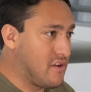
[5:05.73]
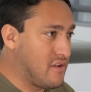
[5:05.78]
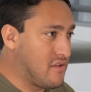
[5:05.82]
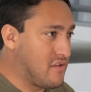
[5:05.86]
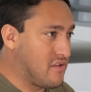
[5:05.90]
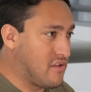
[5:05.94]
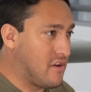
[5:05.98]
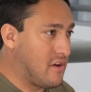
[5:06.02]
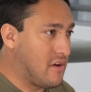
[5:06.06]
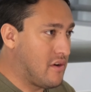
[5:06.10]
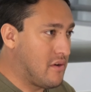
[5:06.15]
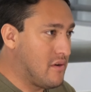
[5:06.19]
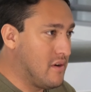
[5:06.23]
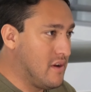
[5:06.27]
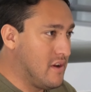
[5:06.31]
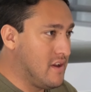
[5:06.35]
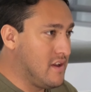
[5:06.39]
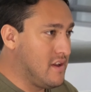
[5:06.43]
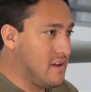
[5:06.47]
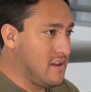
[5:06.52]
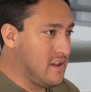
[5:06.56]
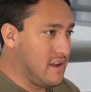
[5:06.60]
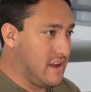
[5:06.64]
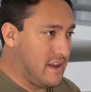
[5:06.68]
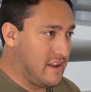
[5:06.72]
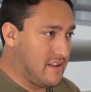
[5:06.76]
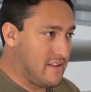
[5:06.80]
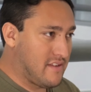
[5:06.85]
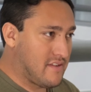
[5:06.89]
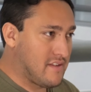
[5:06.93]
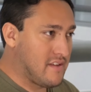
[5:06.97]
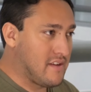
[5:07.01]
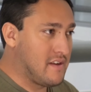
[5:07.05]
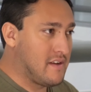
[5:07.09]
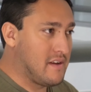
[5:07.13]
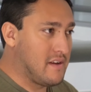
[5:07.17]
So it's
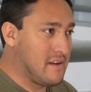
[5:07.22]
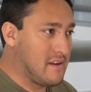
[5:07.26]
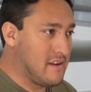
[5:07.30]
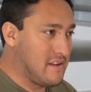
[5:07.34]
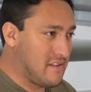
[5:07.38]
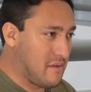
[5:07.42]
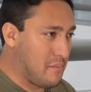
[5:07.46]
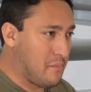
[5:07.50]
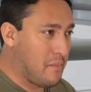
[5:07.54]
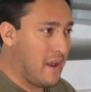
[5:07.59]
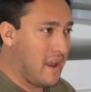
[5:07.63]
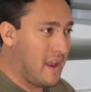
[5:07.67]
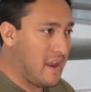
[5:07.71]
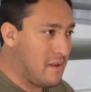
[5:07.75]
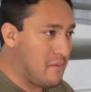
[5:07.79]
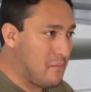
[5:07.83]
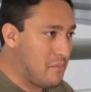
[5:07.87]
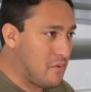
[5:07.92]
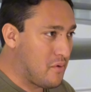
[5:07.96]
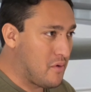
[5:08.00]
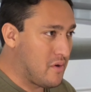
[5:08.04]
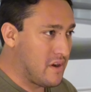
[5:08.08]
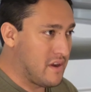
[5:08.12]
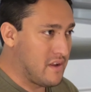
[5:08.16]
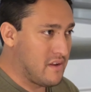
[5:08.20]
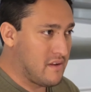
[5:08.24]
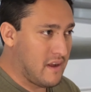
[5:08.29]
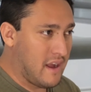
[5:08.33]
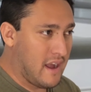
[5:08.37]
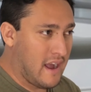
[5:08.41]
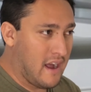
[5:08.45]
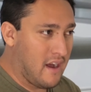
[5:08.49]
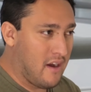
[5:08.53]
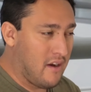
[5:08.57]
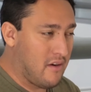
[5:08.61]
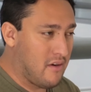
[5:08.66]
a pain point.
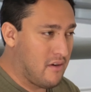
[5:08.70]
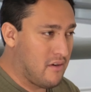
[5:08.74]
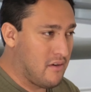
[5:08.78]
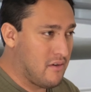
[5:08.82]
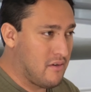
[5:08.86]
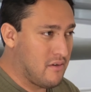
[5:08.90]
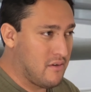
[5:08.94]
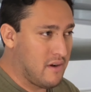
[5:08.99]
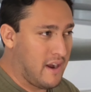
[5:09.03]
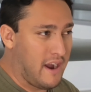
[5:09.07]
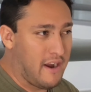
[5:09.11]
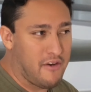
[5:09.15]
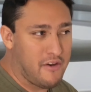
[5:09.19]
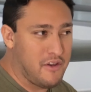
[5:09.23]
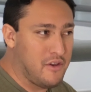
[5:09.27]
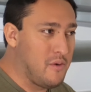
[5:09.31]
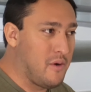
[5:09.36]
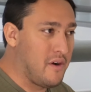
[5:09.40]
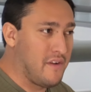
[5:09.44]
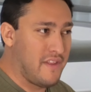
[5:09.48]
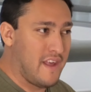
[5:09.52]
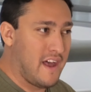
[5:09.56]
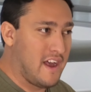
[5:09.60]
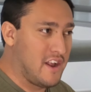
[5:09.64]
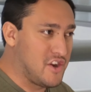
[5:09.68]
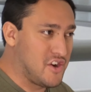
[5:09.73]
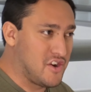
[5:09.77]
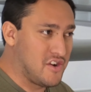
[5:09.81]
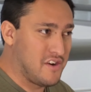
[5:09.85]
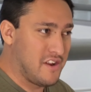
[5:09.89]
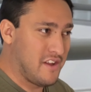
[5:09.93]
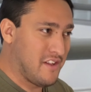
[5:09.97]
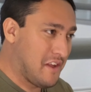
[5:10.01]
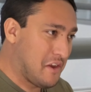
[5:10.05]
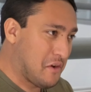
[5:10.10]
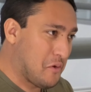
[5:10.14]
How are you on that
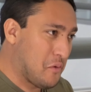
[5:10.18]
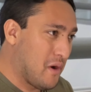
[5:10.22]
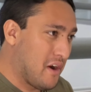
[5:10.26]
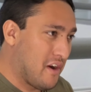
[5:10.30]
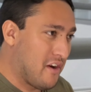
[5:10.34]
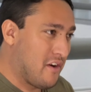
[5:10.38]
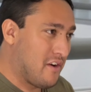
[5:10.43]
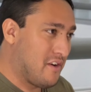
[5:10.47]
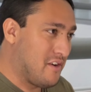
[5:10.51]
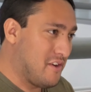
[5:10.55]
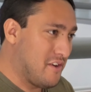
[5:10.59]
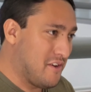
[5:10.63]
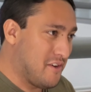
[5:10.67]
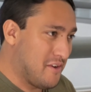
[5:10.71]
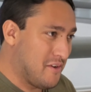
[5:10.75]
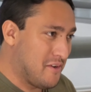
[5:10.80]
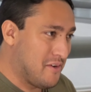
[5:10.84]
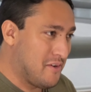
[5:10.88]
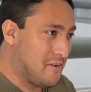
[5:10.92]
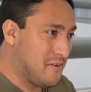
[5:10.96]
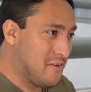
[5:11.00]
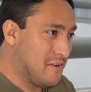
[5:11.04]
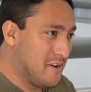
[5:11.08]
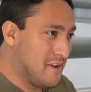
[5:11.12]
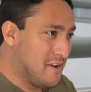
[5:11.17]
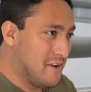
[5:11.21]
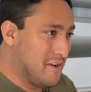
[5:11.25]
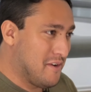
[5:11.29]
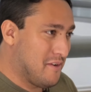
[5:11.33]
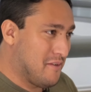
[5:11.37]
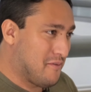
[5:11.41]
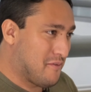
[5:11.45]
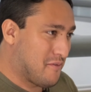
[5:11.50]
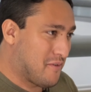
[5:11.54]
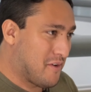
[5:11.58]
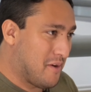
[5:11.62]
journey? Like, where are you
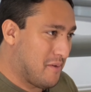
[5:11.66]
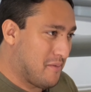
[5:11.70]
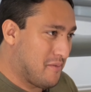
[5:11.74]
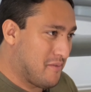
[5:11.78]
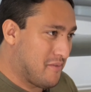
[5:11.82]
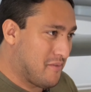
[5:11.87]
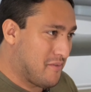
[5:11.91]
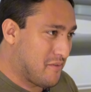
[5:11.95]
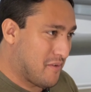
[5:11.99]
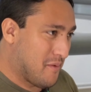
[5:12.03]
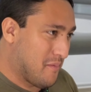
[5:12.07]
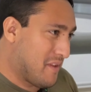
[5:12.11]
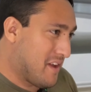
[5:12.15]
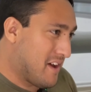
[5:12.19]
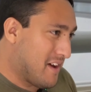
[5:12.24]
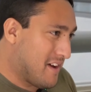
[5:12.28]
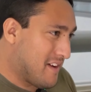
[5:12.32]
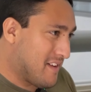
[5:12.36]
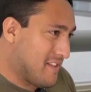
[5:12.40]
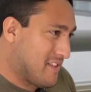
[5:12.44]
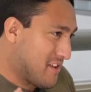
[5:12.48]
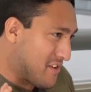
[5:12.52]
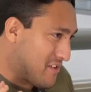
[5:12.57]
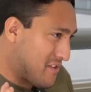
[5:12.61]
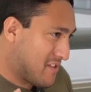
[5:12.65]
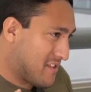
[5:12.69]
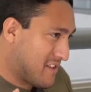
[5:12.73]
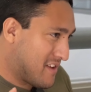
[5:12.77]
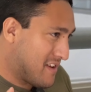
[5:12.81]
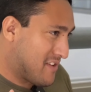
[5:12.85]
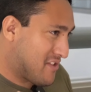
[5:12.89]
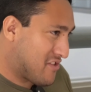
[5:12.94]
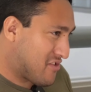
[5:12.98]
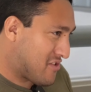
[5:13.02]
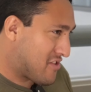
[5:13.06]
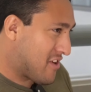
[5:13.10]
from the
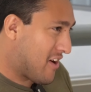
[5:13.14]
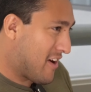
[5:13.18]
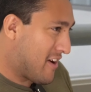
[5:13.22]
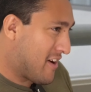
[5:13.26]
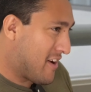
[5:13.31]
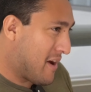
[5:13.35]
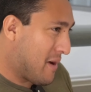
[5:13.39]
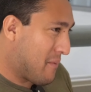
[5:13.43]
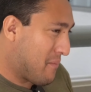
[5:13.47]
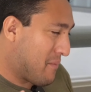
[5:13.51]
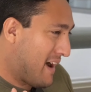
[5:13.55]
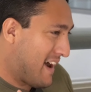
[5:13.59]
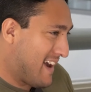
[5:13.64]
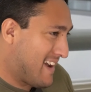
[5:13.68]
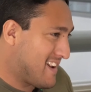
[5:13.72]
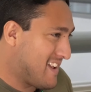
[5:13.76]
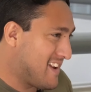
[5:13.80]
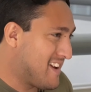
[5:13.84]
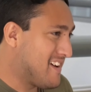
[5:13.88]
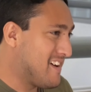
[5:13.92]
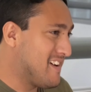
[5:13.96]
startup idea?